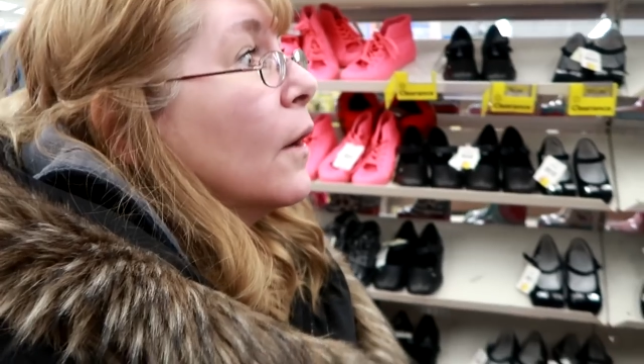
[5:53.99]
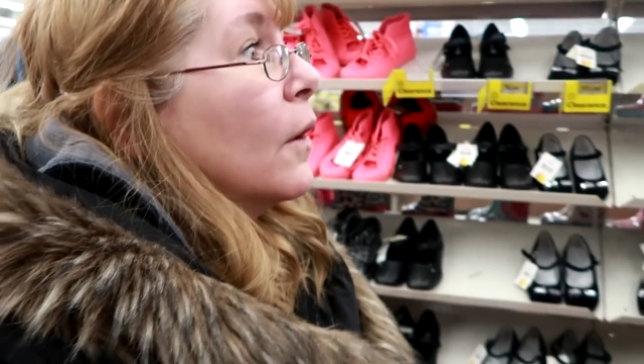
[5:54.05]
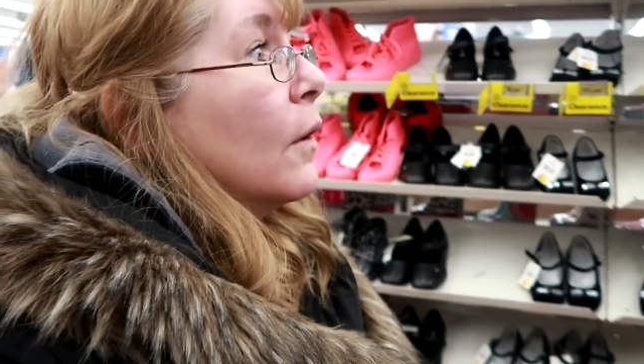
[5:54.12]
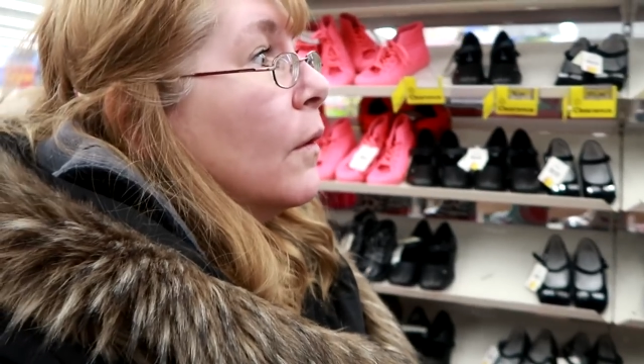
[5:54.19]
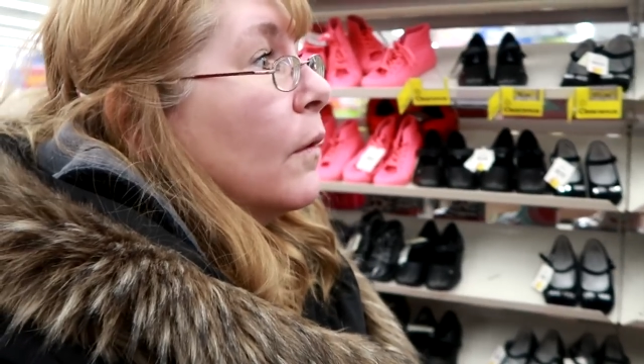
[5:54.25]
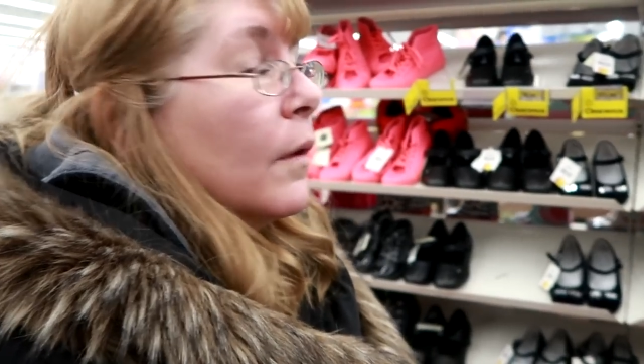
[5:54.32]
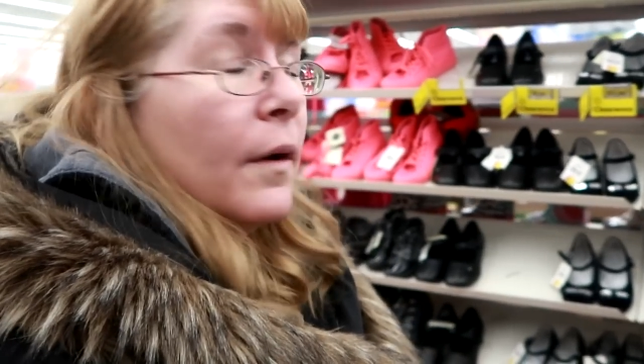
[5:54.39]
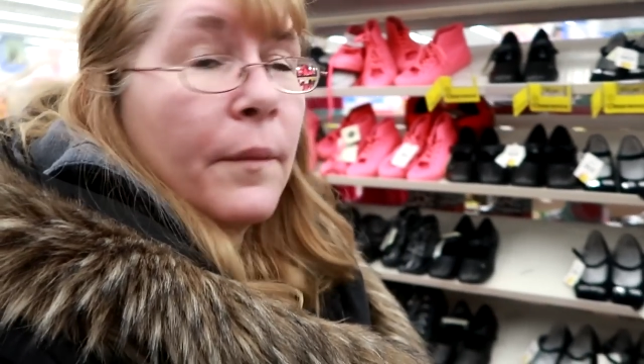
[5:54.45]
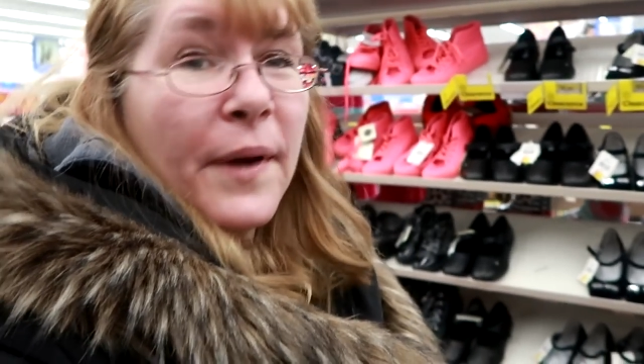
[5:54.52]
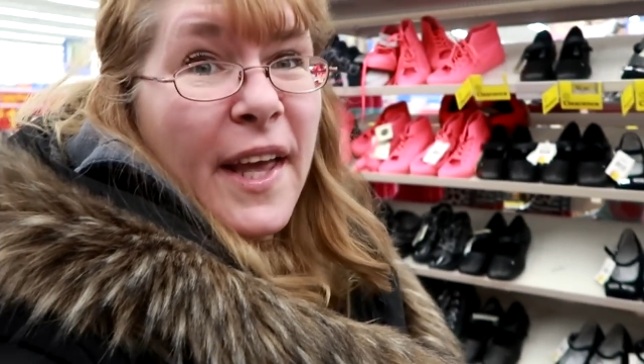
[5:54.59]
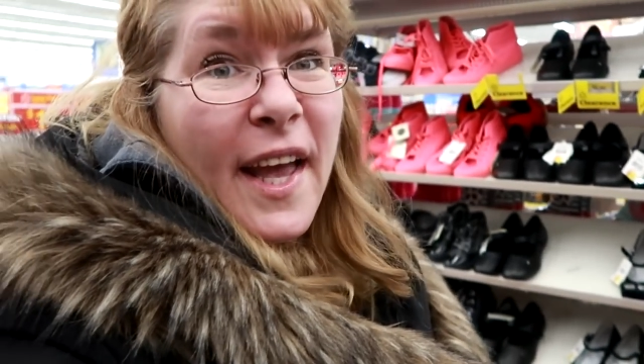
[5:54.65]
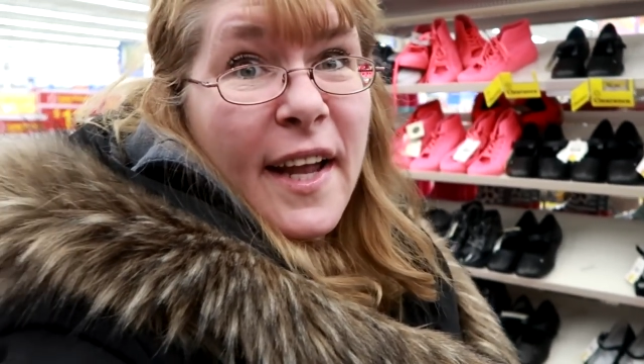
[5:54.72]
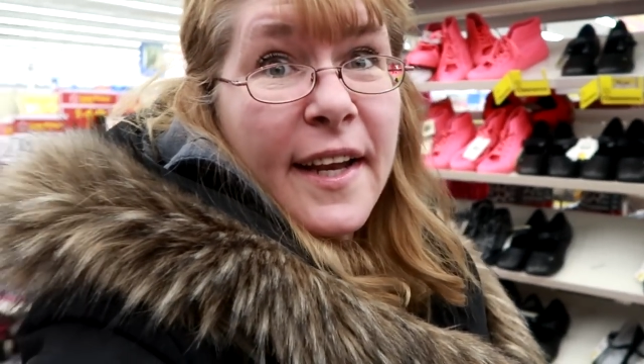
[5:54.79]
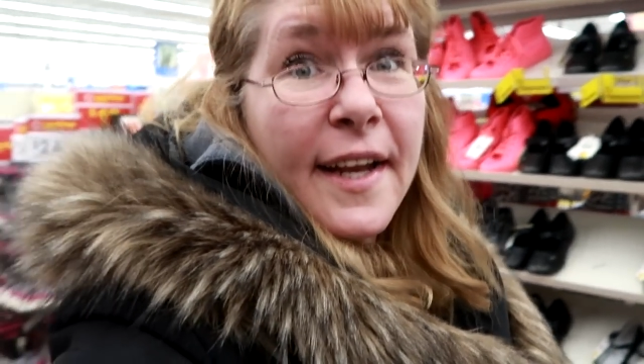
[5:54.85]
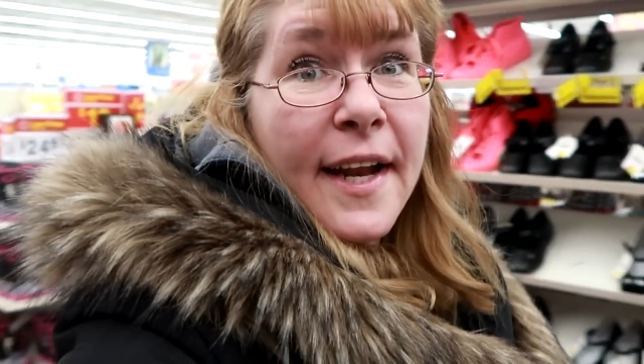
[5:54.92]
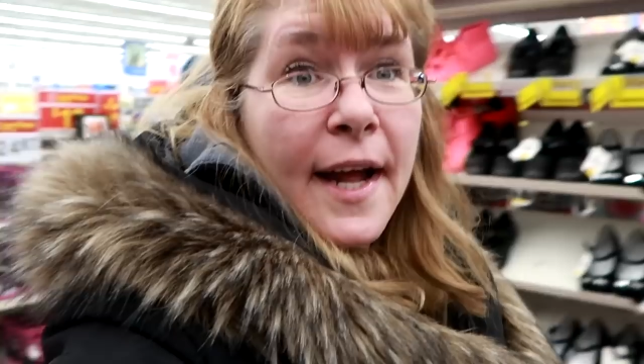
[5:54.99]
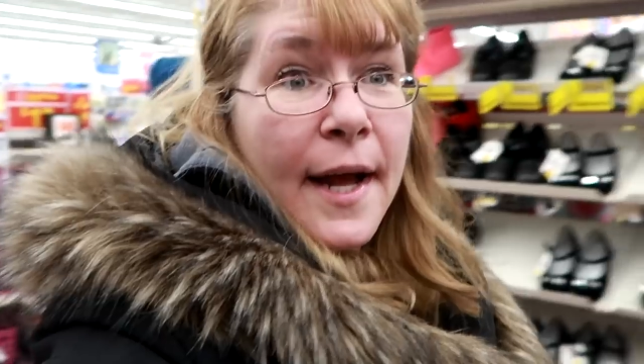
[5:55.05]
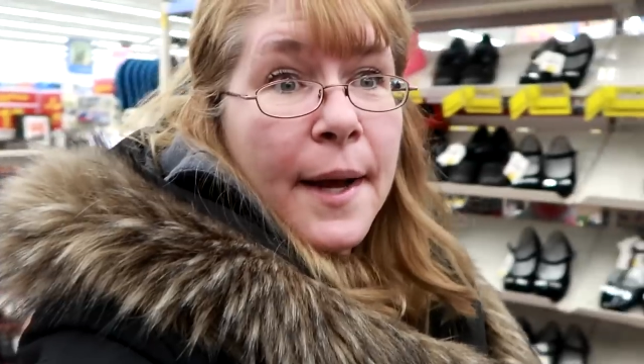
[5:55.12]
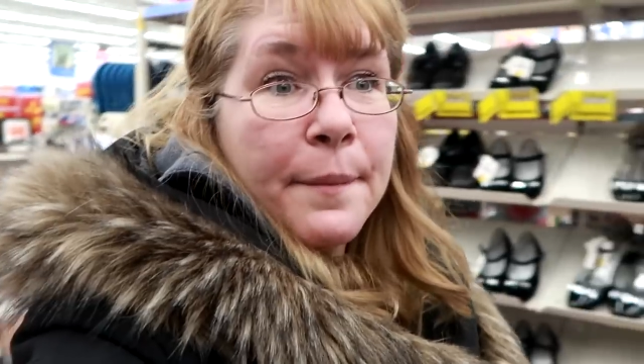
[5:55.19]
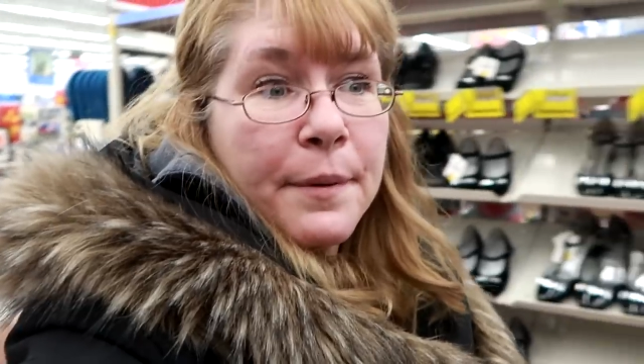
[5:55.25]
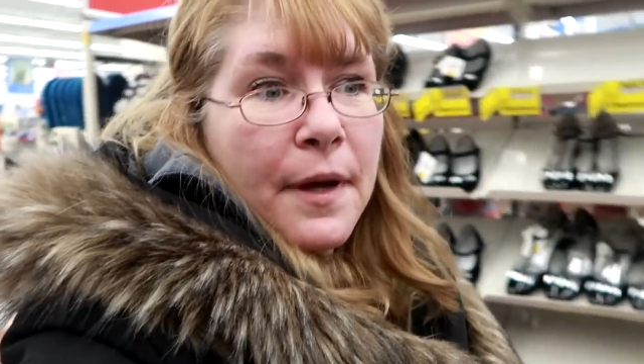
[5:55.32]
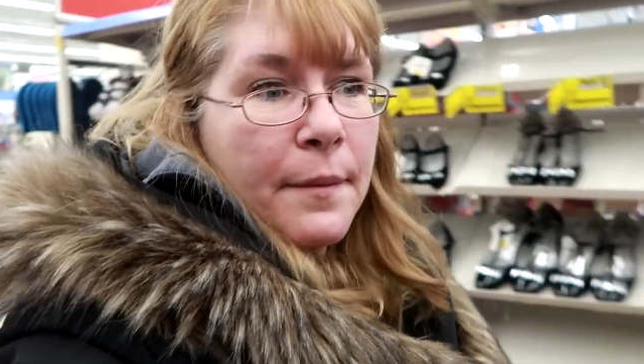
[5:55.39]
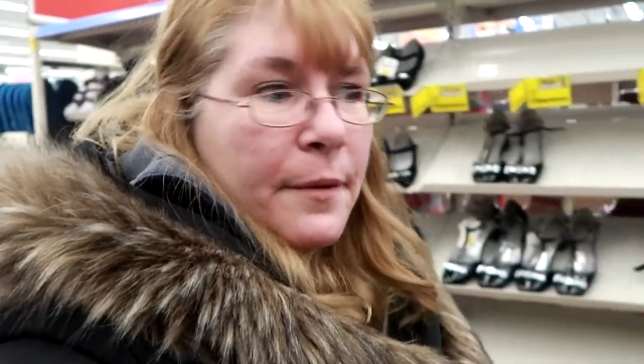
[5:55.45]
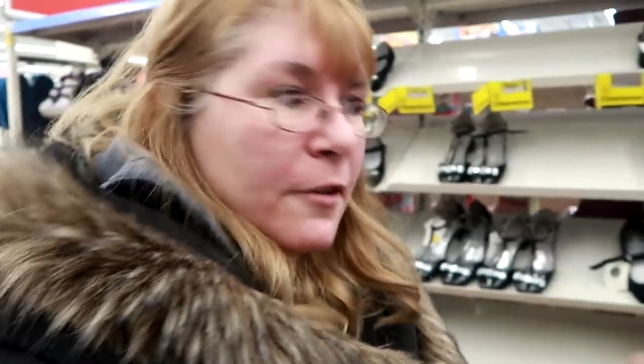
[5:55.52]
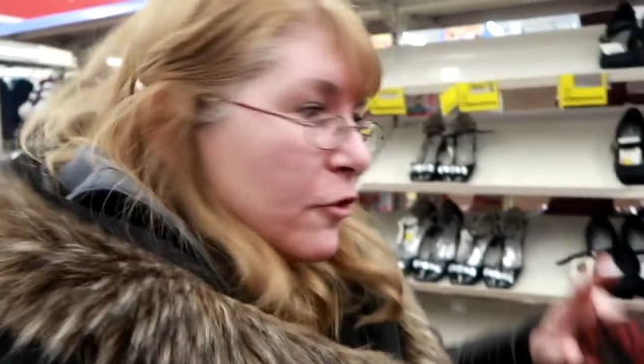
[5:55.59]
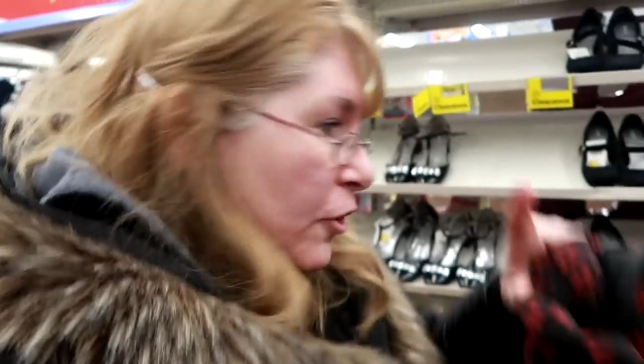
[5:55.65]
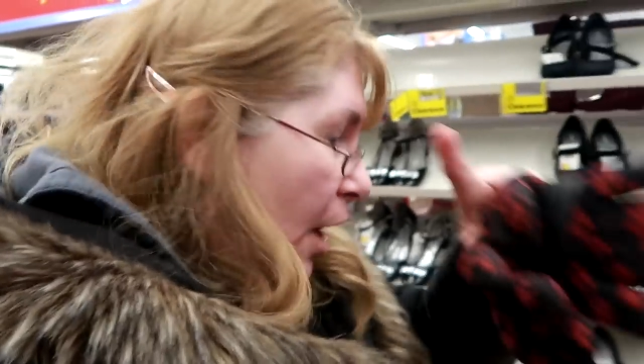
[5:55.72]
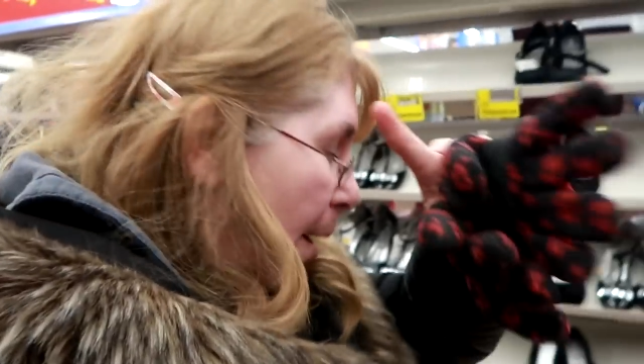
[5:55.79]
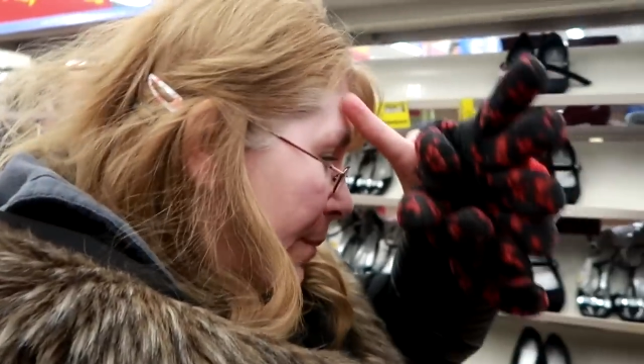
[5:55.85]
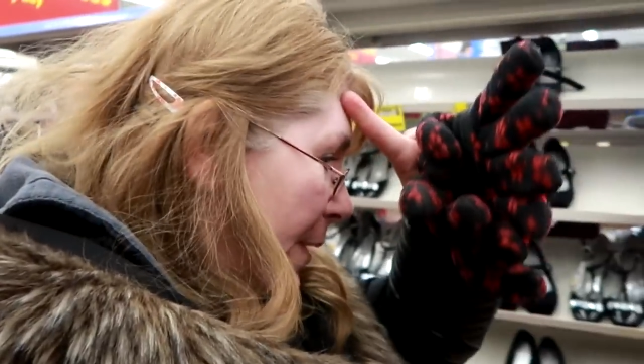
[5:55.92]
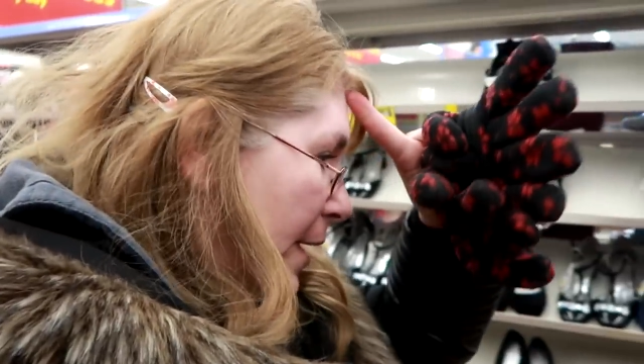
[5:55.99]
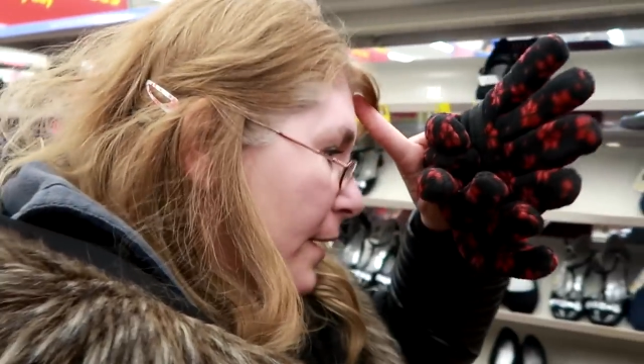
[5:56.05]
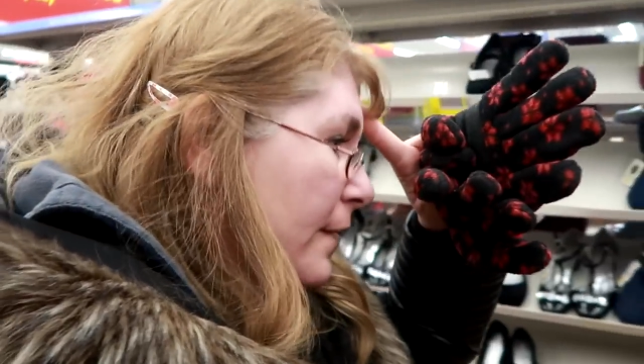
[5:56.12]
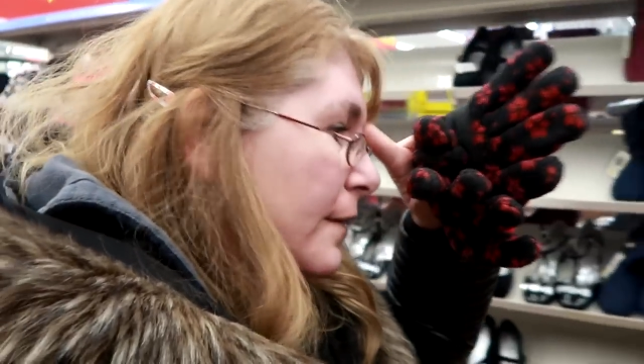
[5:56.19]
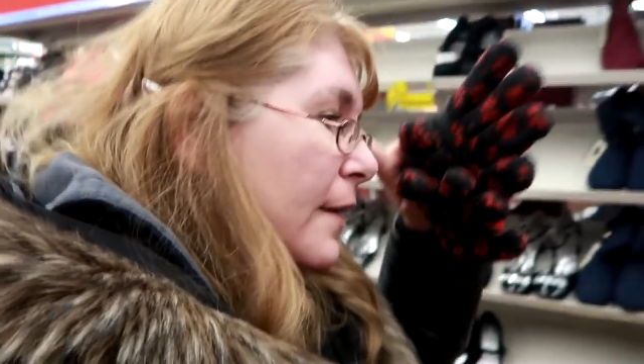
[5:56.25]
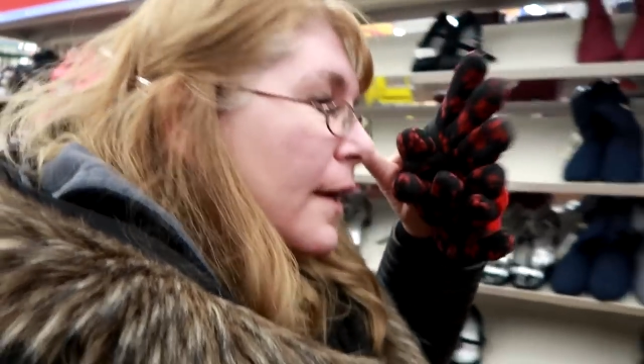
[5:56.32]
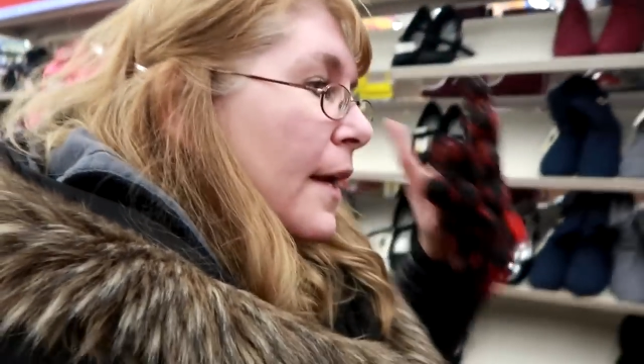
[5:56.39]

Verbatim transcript: Oh, we ended up coming shopping.